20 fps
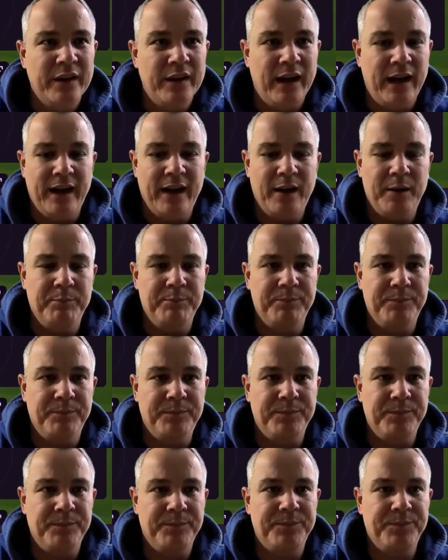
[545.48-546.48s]
Um.
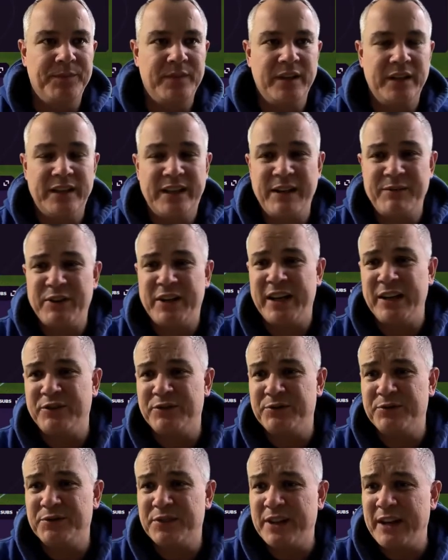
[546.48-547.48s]
Give the kid,
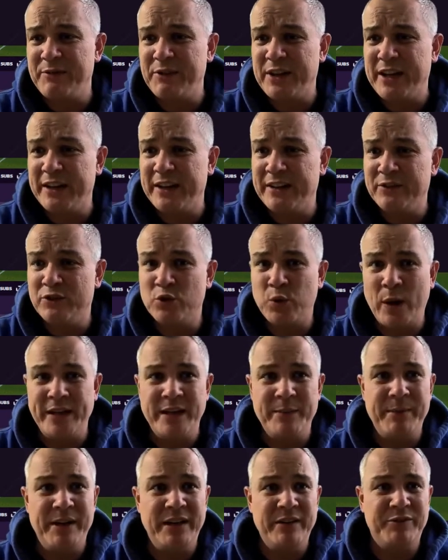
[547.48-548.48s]
give the kid
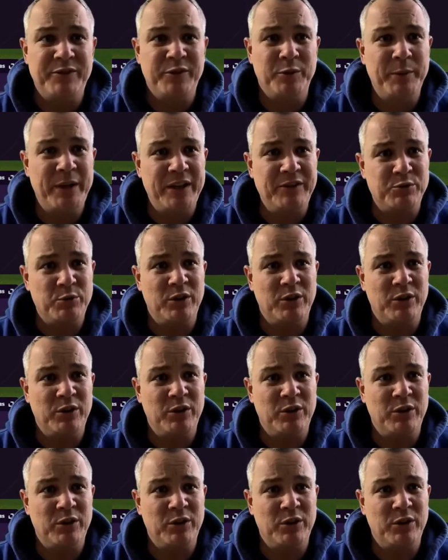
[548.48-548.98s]
twenty meaningful minutes.